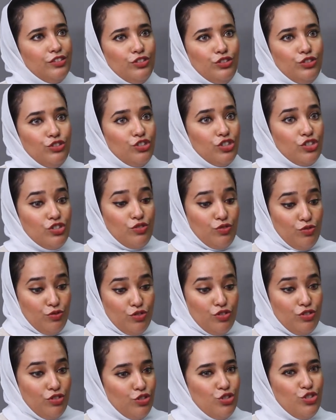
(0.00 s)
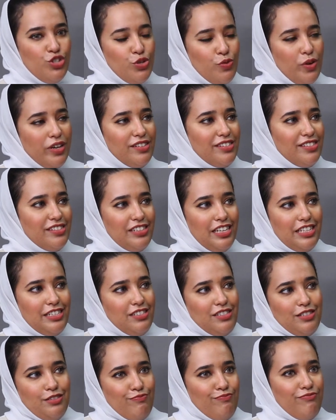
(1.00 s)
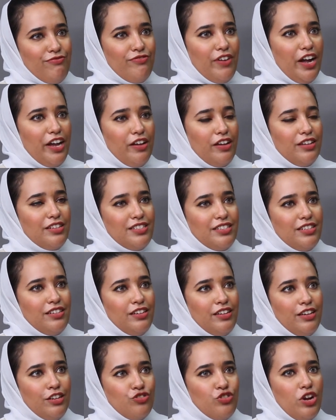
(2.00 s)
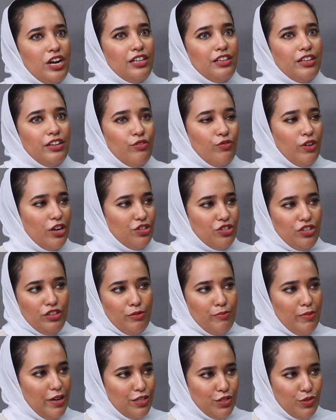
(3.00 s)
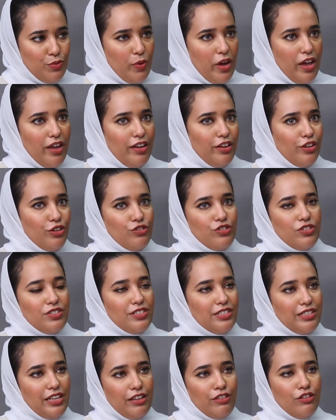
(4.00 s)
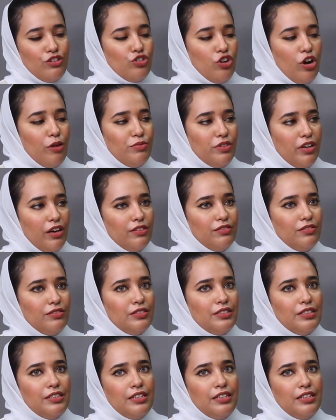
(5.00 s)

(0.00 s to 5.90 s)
you just, you do it. It's fight, it's an adrenaline rush in the best way, and you just get the job done.